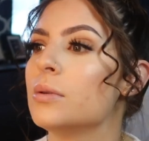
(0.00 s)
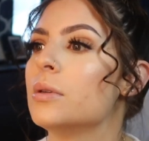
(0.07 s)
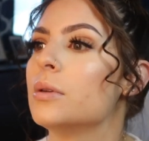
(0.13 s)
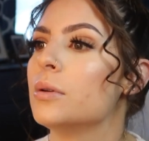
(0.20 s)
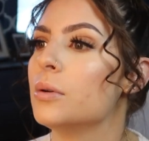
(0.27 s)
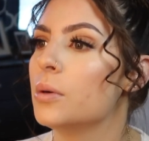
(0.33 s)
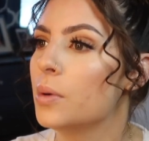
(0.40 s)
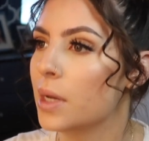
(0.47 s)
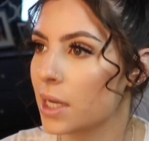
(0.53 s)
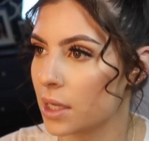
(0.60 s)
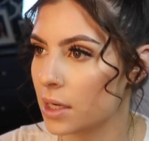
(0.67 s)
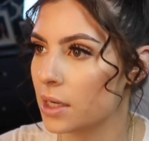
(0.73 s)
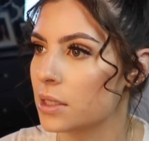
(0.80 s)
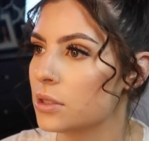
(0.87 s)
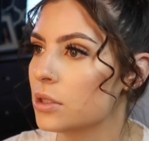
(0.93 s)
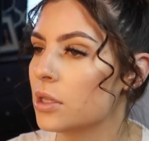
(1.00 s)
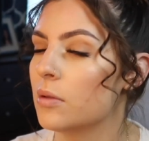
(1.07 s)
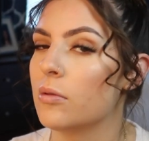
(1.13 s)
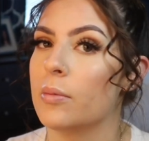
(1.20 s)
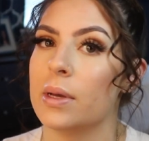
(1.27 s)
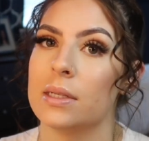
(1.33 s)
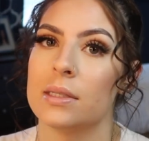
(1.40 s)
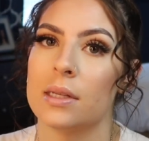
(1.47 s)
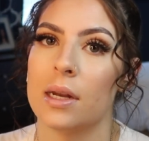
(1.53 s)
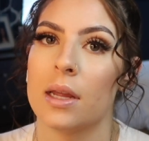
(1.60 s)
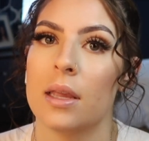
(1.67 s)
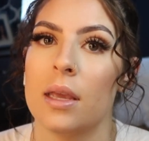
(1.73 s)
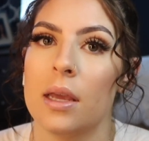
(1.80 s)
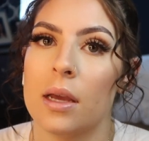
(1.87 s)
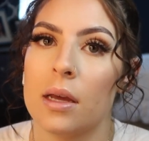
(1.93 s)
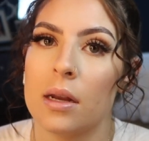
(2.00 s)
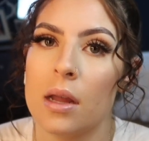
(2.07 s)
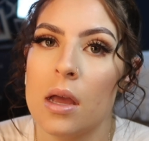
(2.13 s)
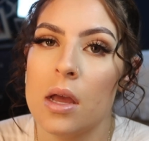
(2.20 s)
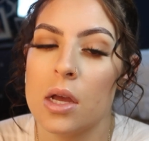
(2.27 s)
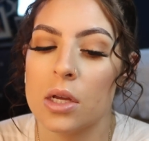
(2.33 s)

you and answer them the best that I can.